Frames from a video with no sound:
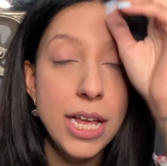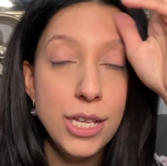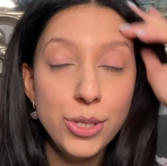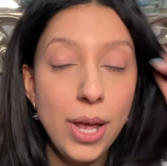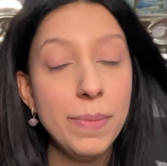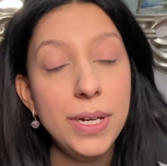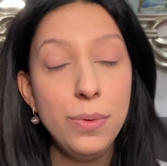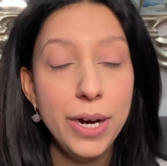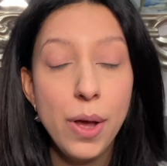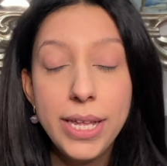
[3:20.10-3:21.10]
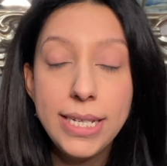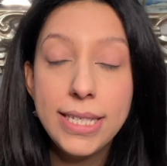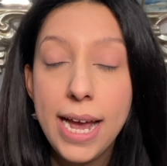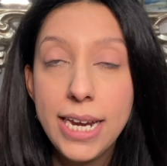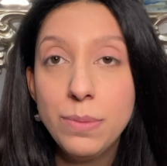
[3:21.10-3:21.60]
So I'm gonna wear all these
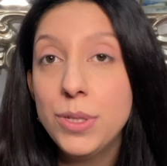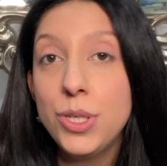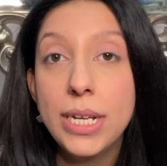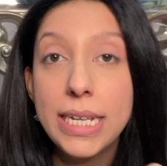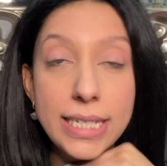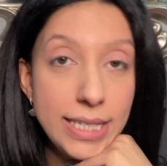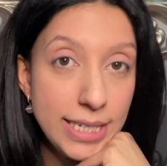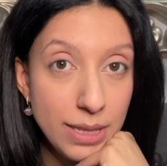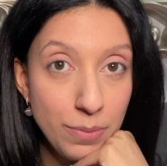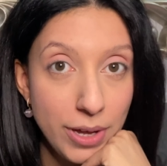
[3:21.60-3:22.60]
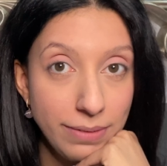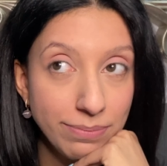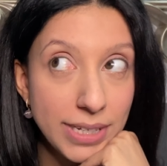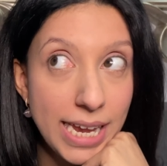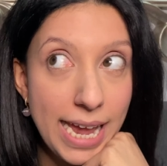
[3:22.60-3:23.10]
items so you guys can see them on,
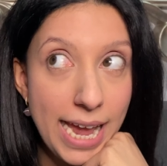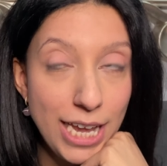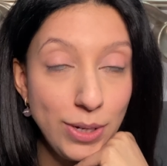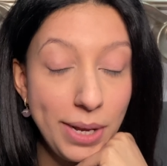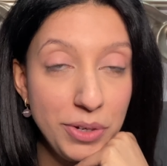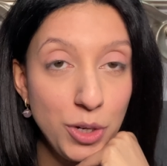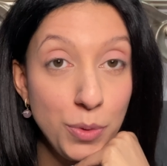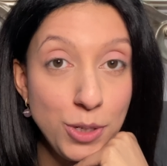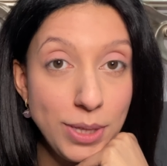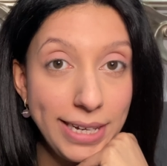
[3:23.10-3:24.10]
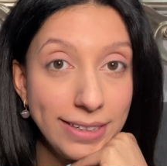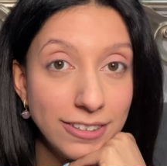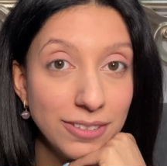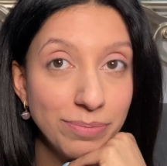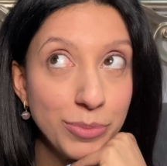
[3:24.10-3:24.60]
and you let me know what you think.
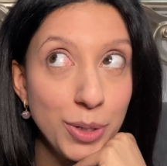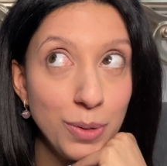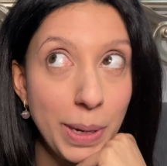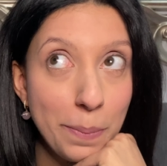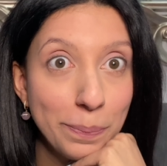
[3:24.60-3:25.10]
Okay.